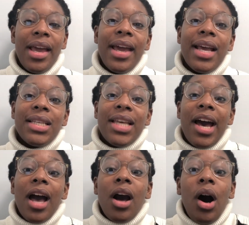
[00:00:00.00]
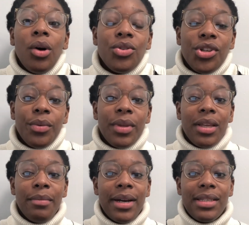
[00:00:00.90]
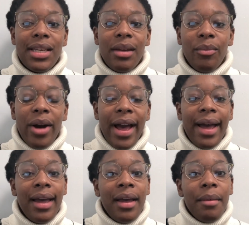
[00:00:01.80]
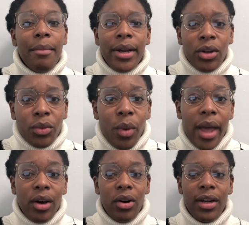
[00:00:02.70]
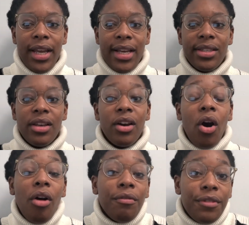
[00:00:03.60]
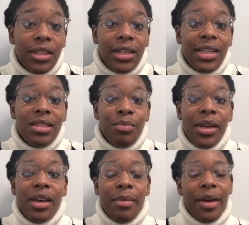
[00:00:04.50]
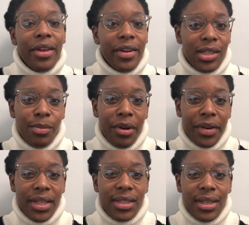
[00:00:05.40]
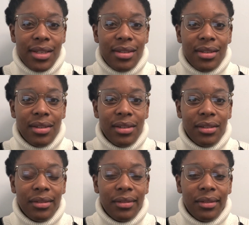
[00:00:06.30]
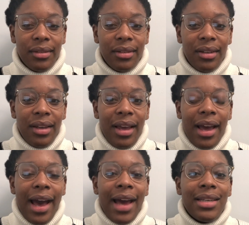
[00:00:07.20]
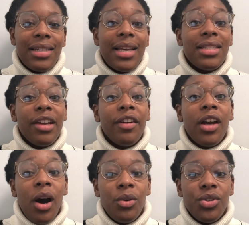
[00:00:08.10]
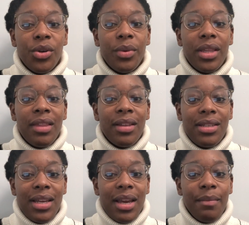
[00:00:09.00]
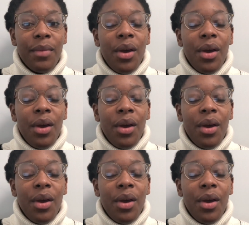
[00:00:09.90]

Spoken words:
Is there a culture within my team where my non-white colleagues can confidently speak about their experiences? And is there a culture within the team